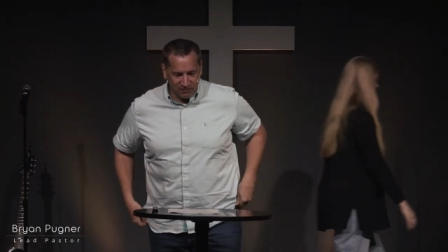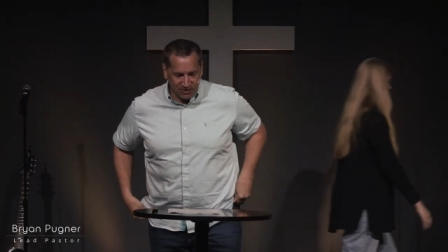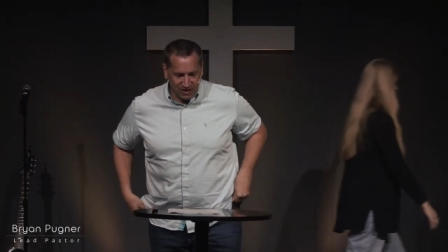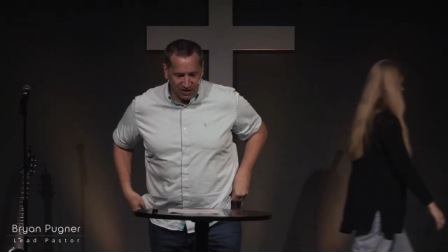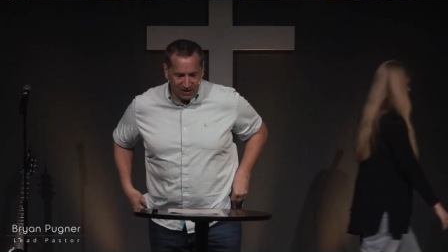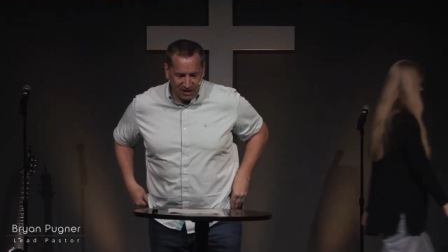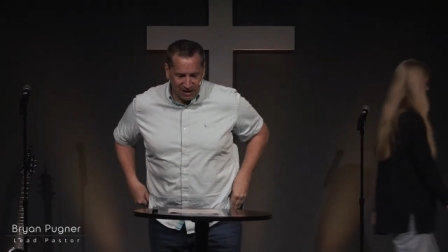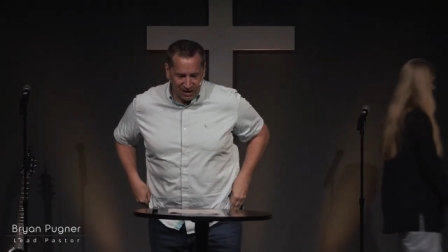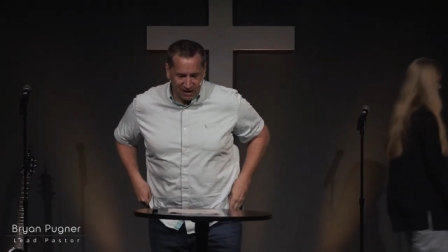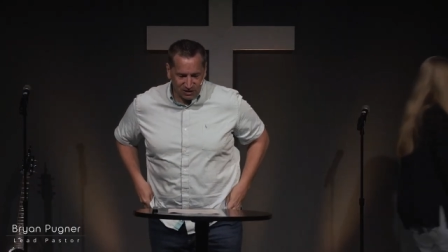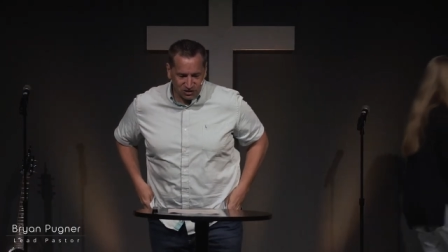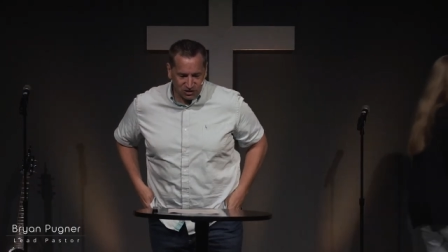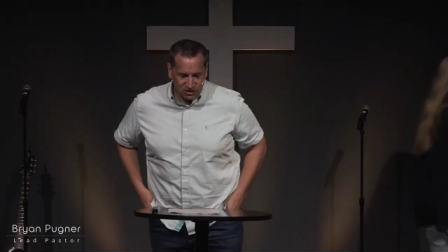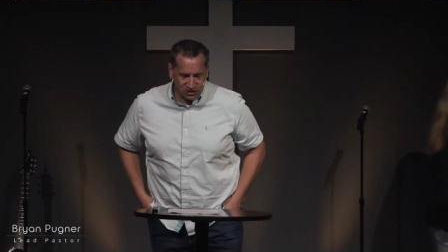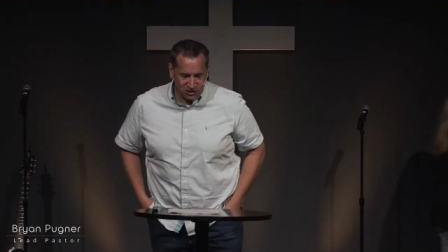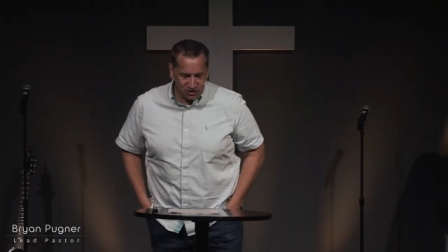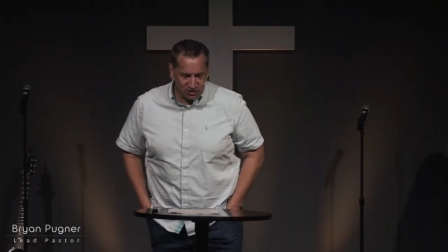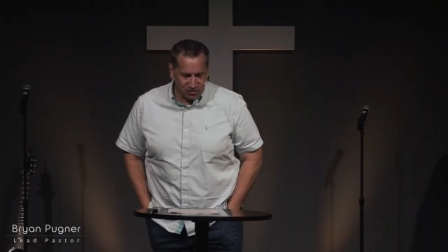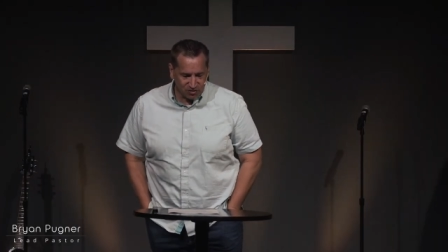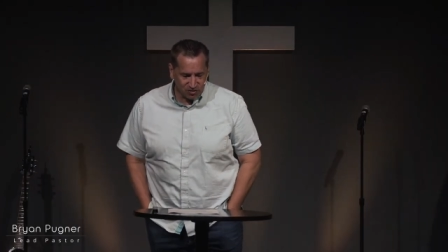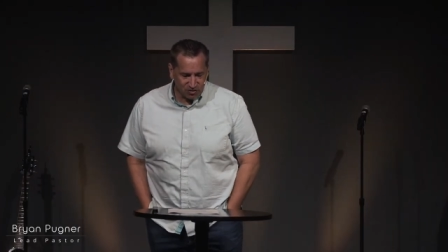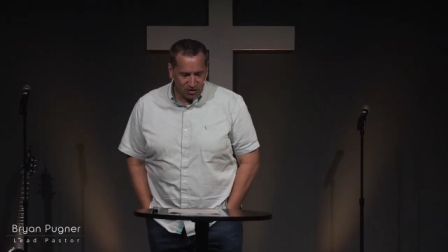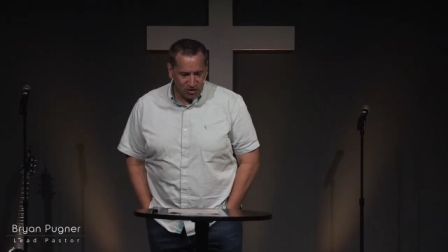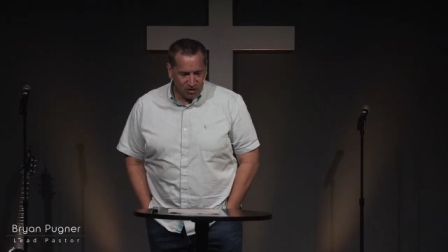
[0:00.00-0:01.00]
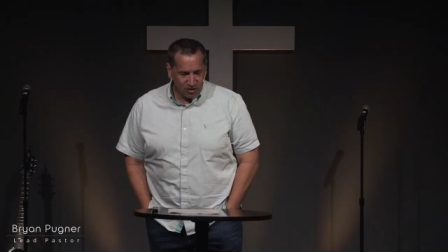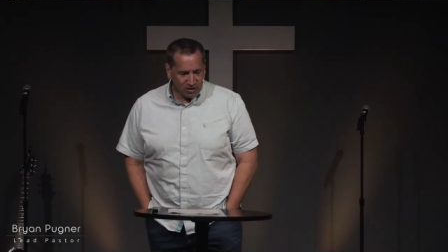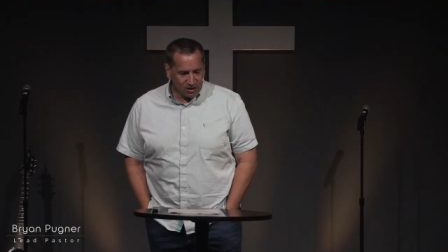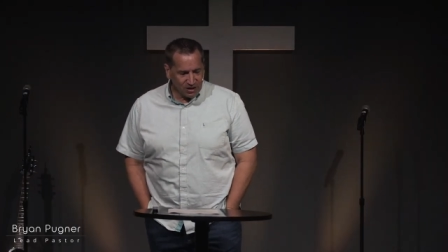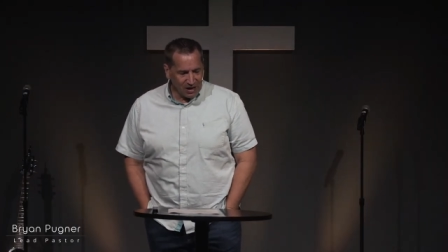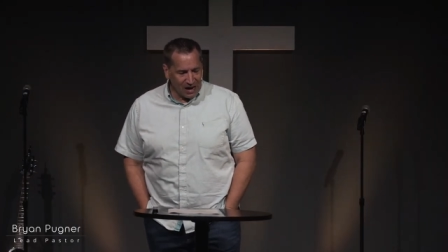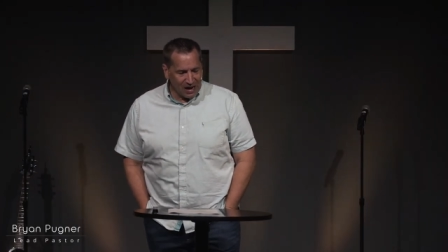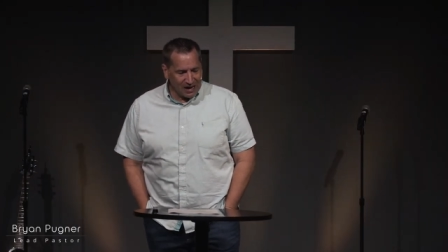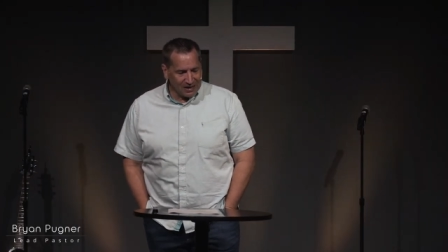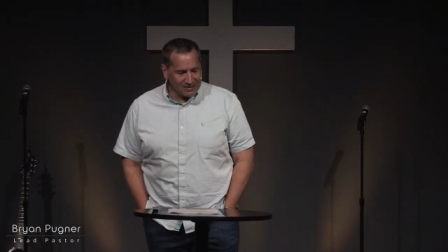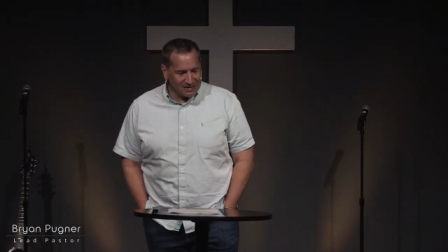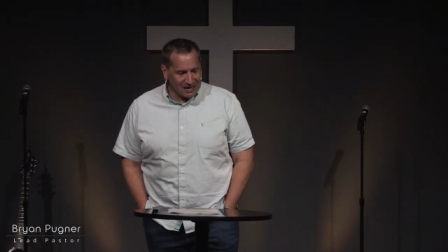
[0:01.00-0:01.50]
connection or
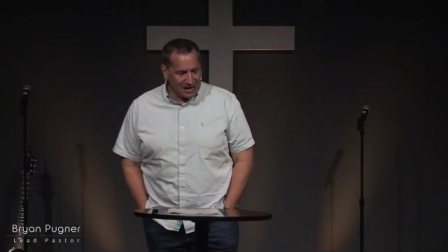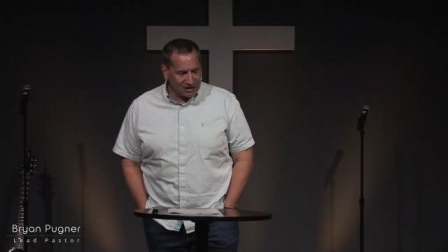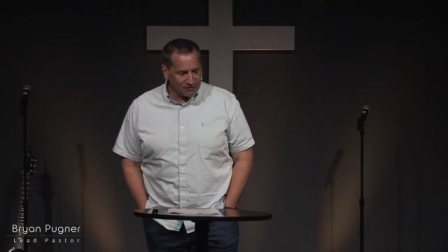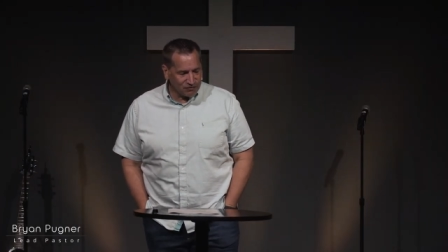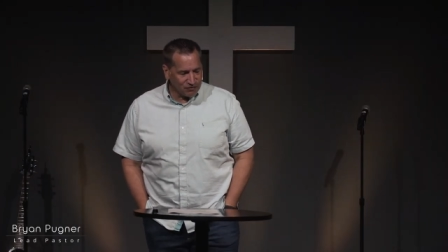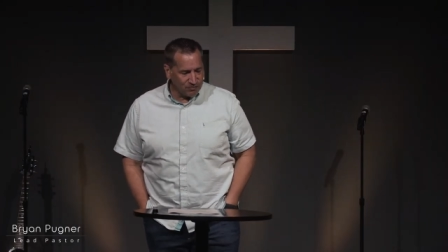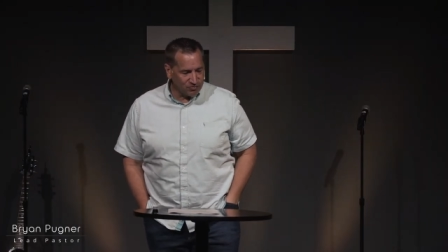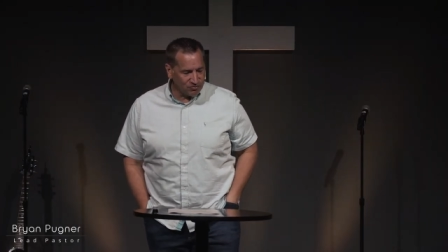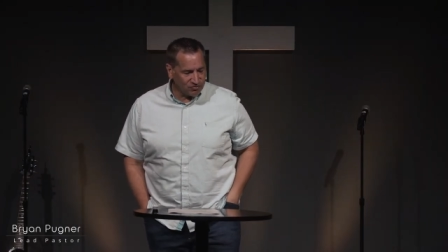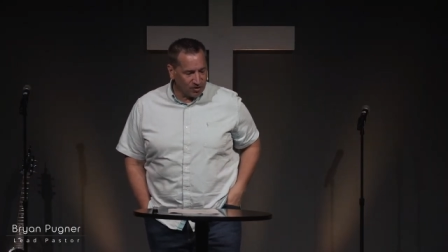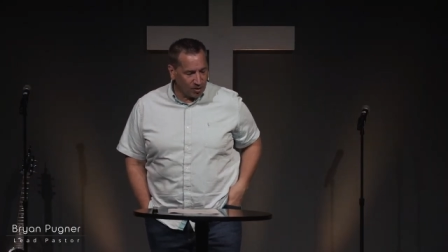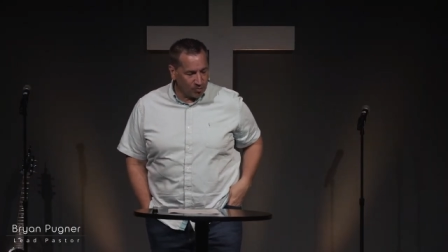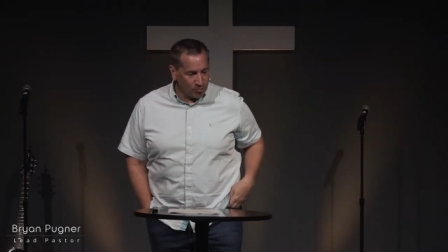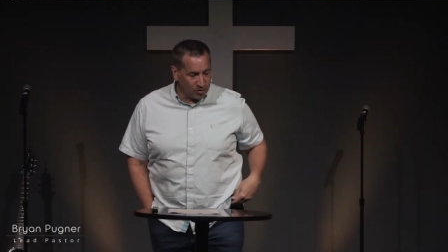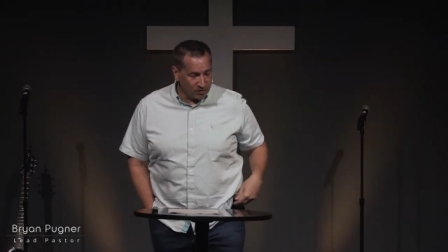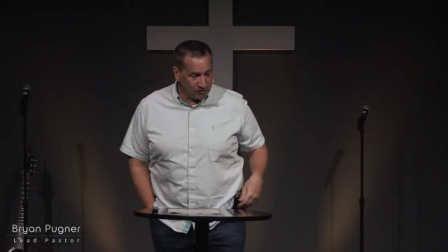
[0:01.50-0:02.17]
contact from someone.